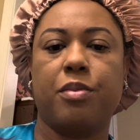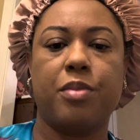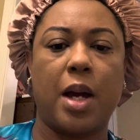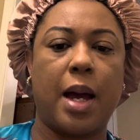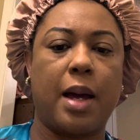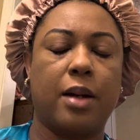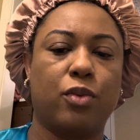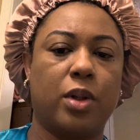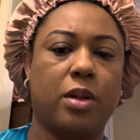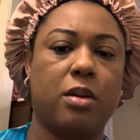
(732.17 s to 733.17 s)
behind
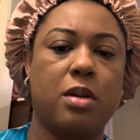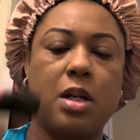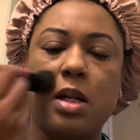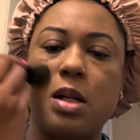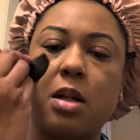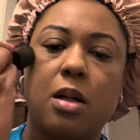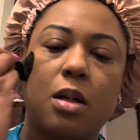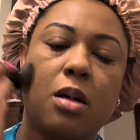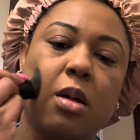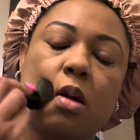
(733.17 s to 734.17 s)
with the
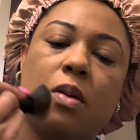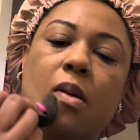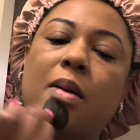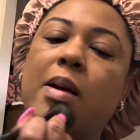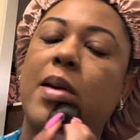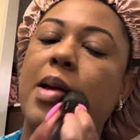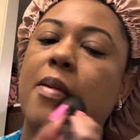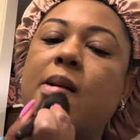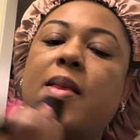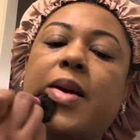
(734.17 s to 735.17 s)

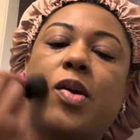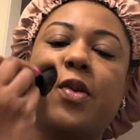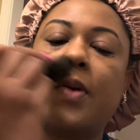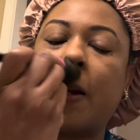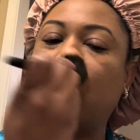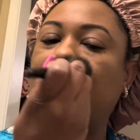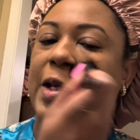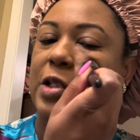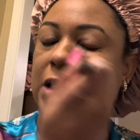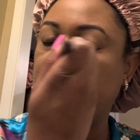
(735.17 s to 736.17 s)
liquid
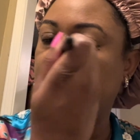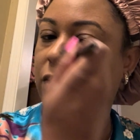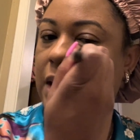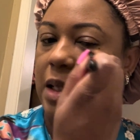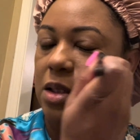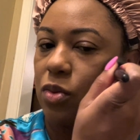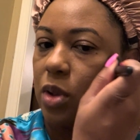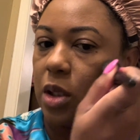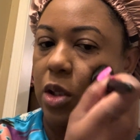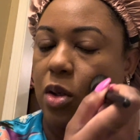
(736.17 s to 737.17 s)
foundation if that's
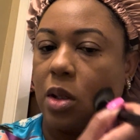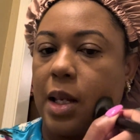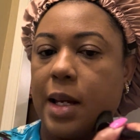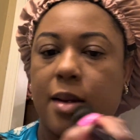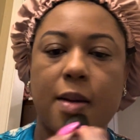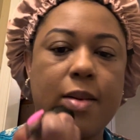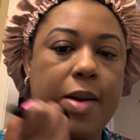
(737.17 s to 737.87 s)
what you like.